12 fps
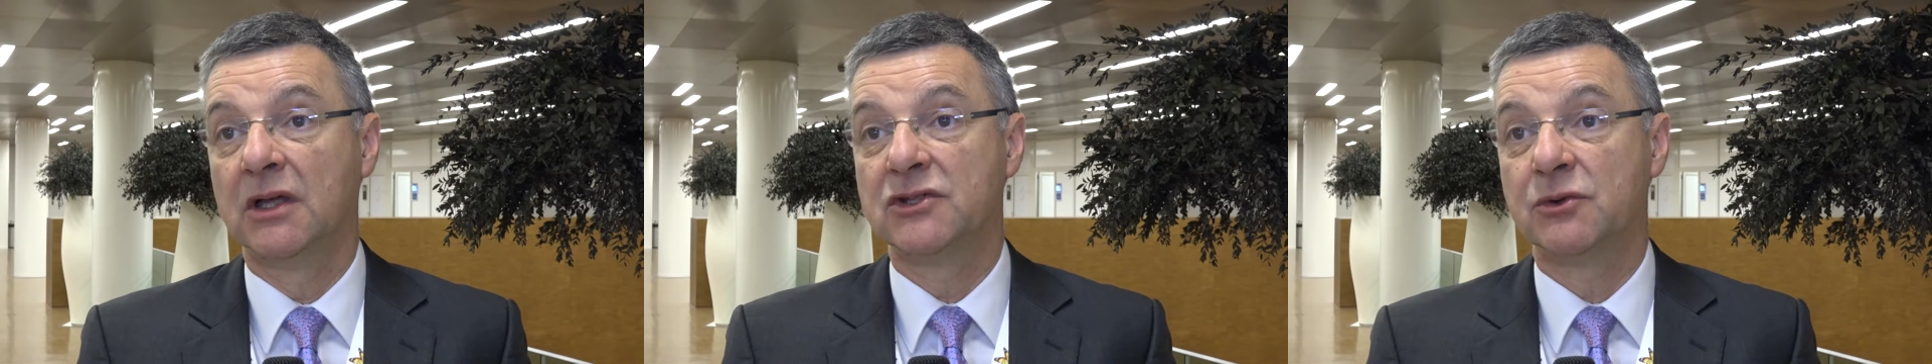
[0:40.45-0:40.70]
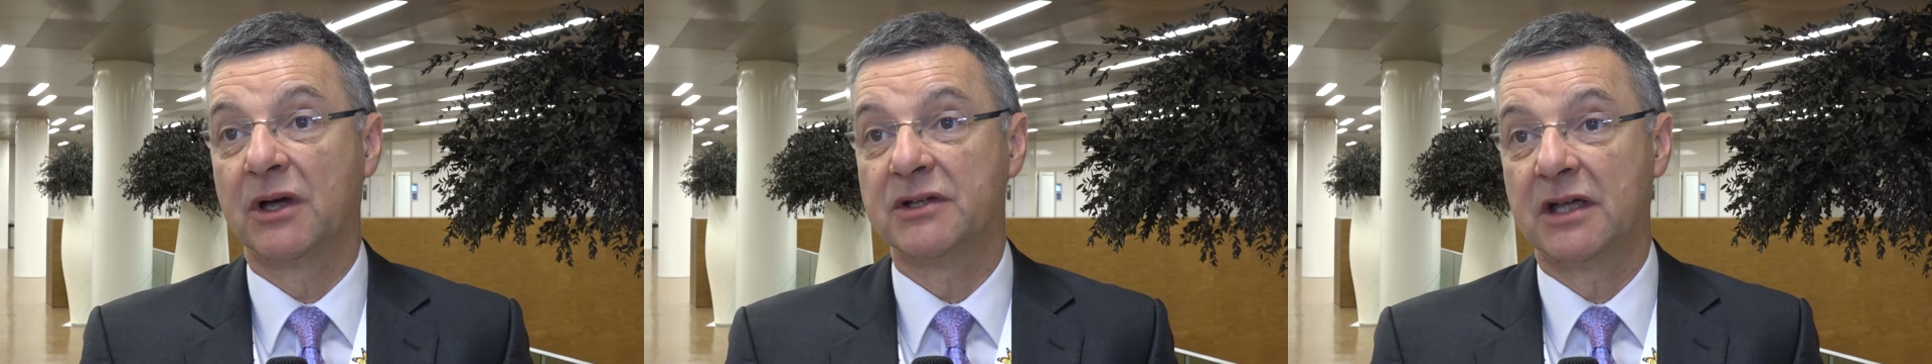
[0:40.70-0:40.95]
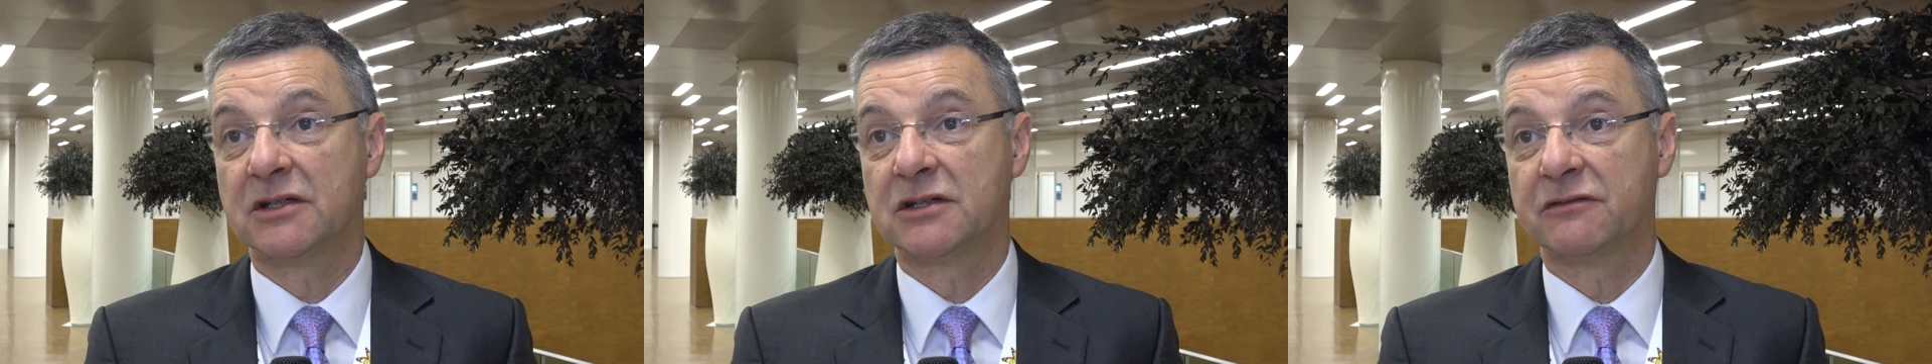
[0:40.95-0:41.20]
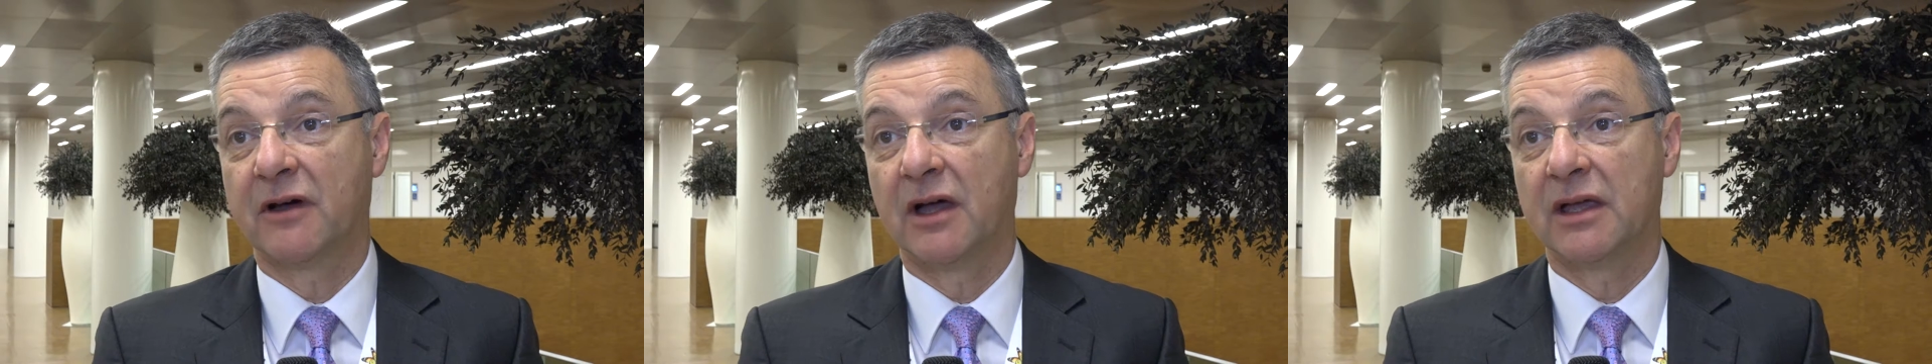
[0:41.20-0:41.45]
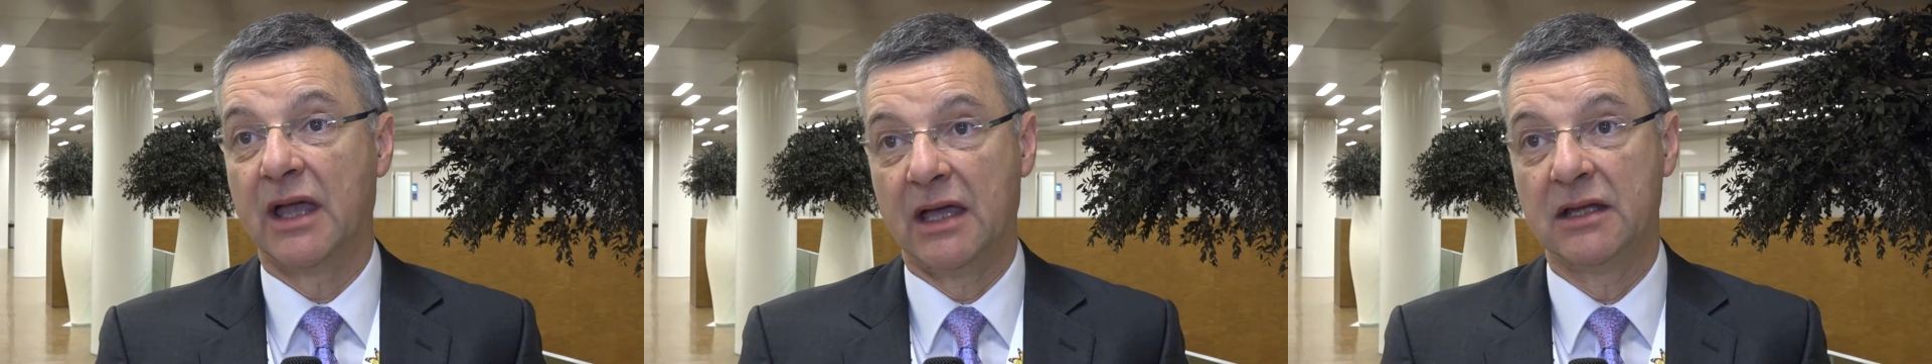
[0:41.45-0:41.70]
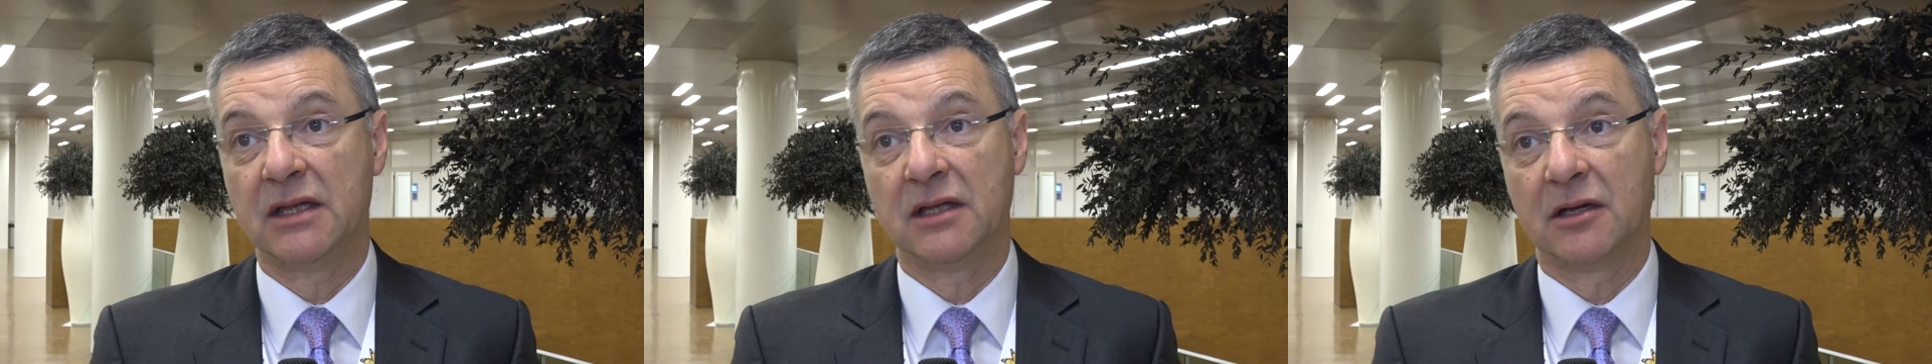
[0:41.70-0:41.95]
to identify
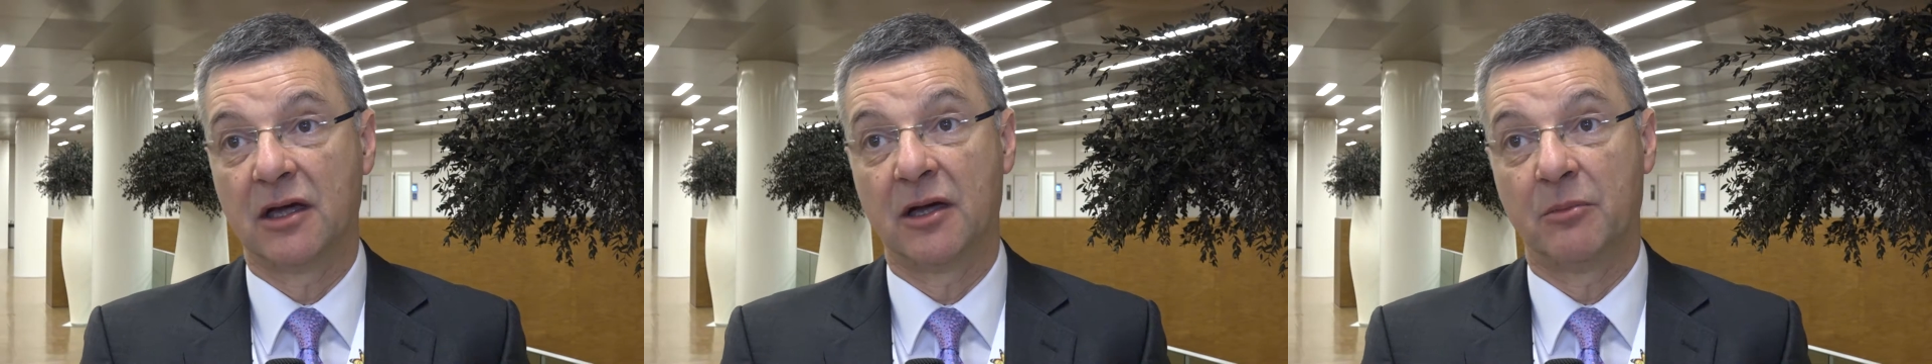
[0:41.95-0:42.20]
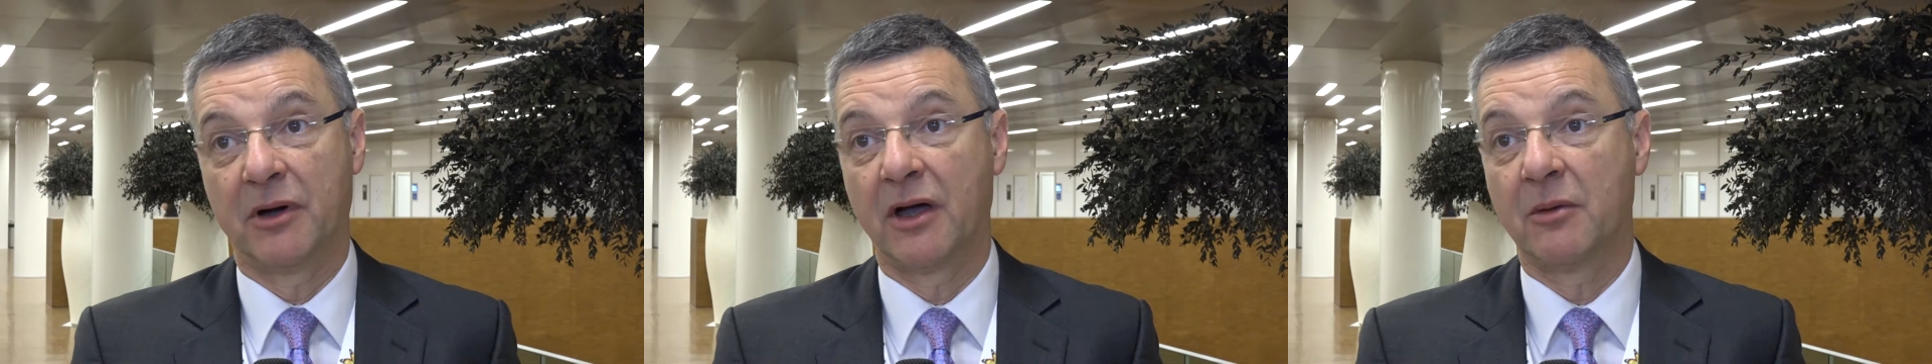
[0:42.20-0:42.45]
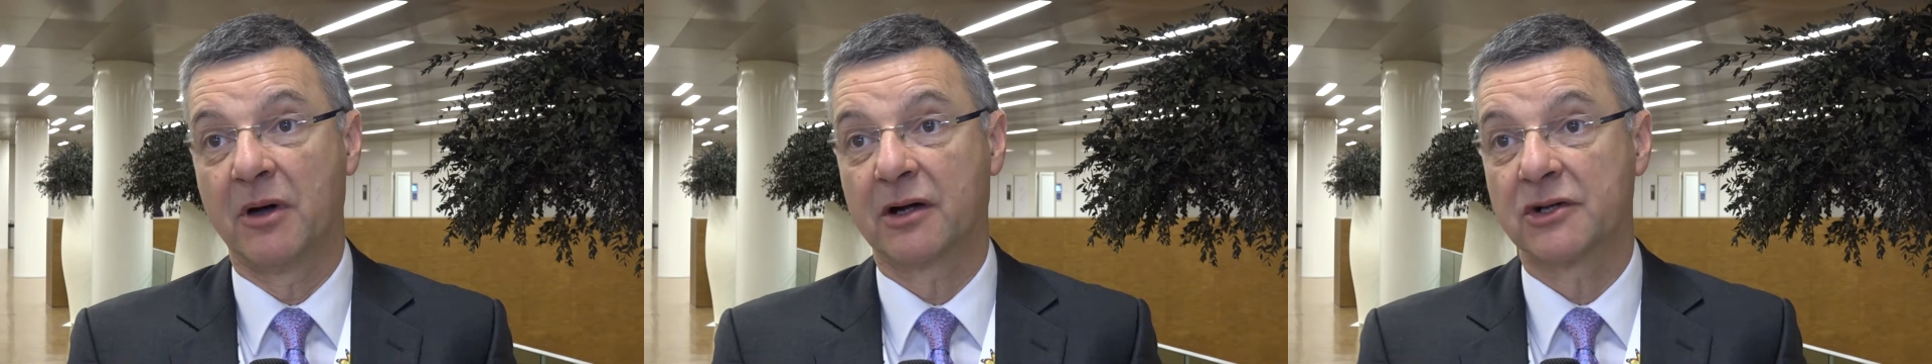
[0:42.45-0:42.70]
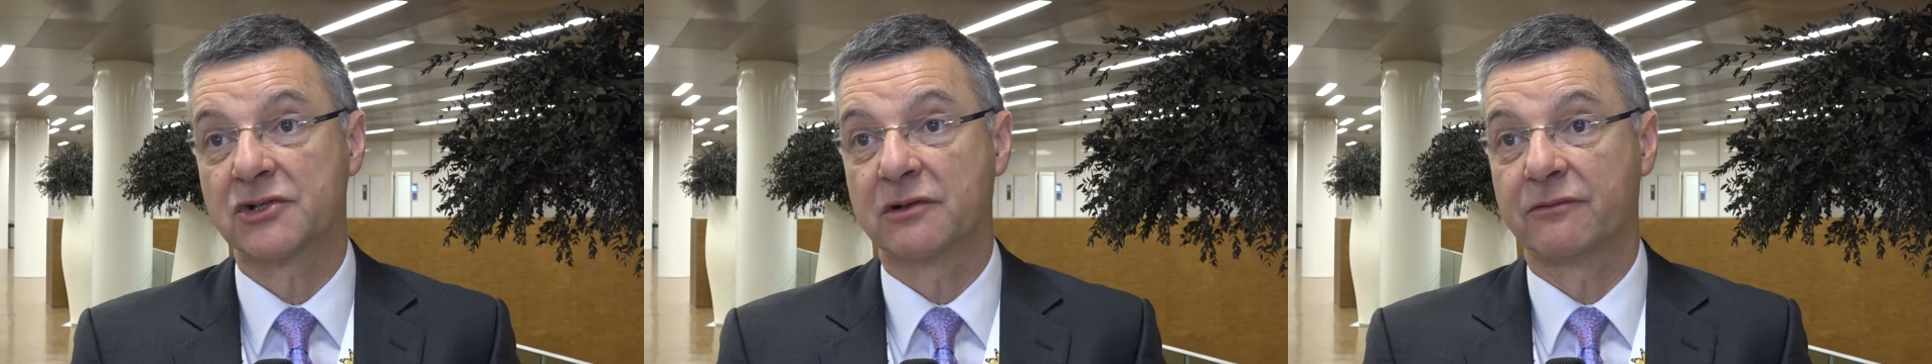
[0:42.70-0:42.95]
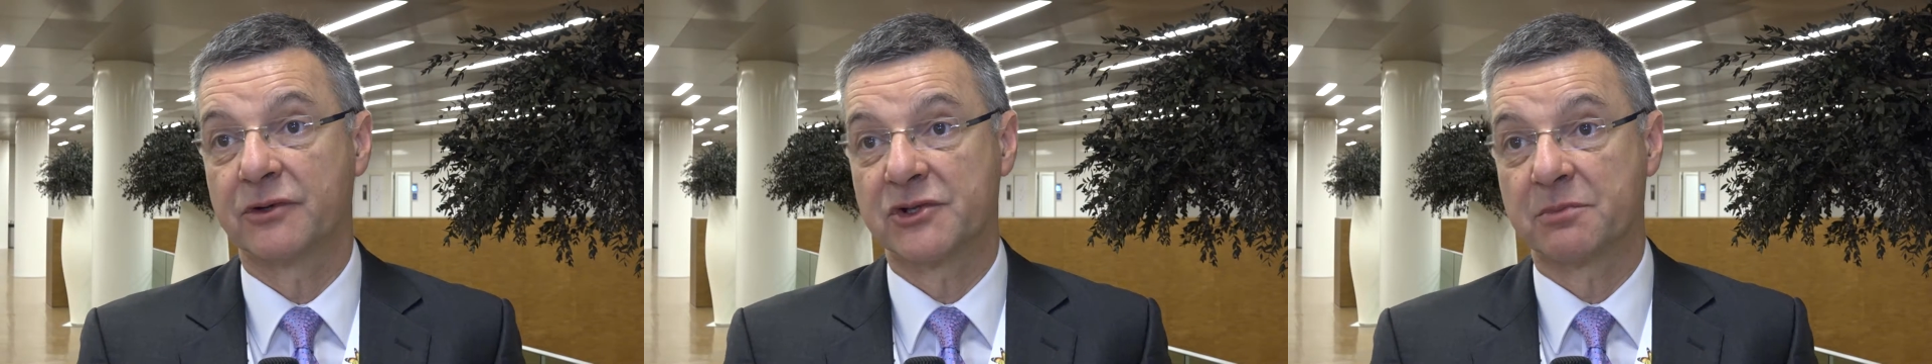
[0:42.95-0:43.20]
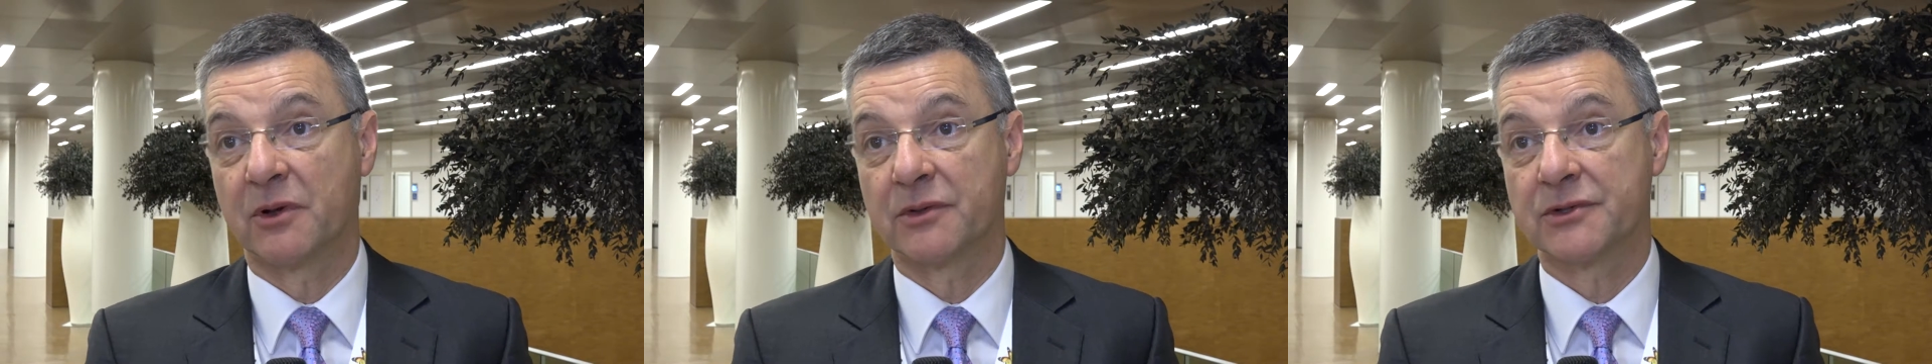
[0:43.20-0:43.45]
any uh, biomarkers of
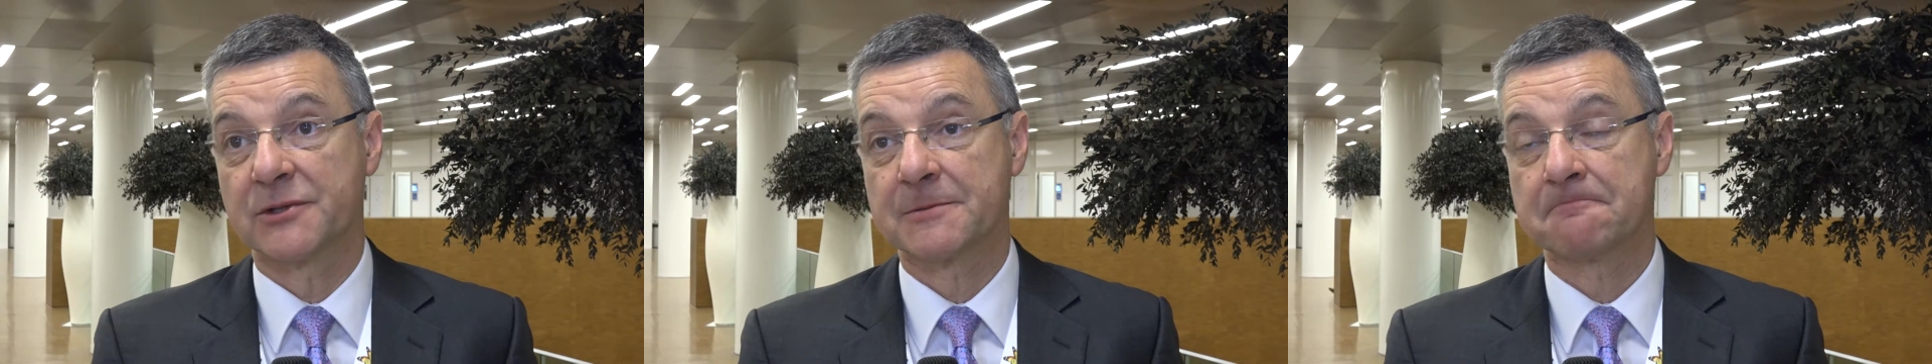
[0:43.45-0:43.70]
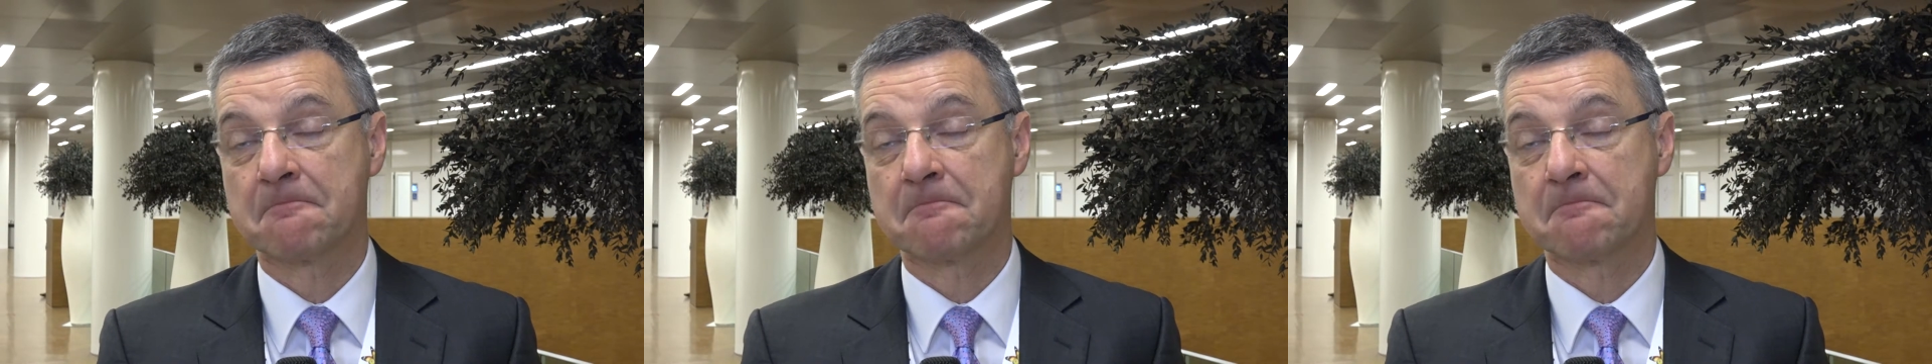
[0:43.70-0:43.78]
response.